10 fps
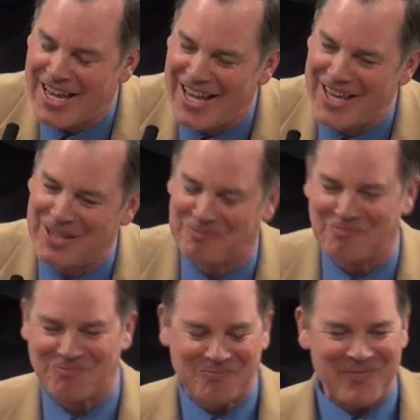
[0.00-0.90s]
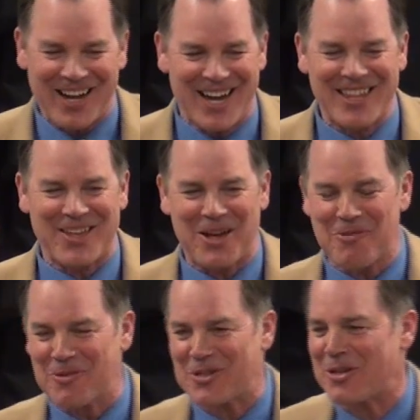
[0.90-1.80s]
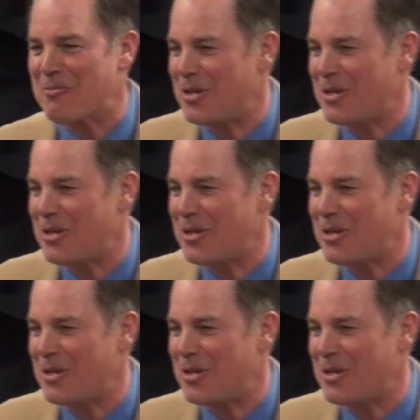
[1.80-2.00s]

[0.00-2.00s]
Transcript: And I thought it was going to